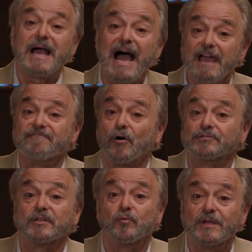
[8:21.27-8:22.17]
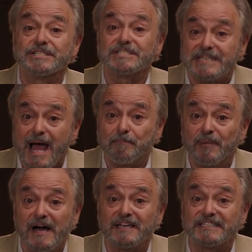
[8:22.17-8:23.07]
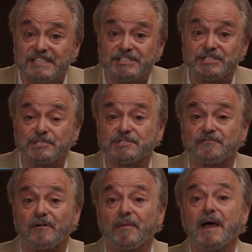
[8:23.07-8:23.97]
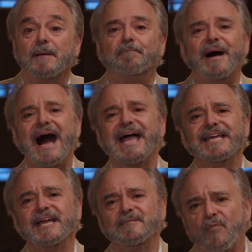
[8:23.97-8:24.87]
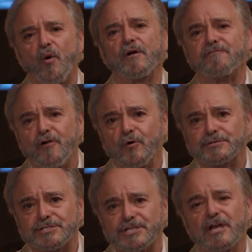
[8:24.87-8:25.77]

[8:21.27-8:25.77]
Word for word: I vote that we stop politicians from buying more votes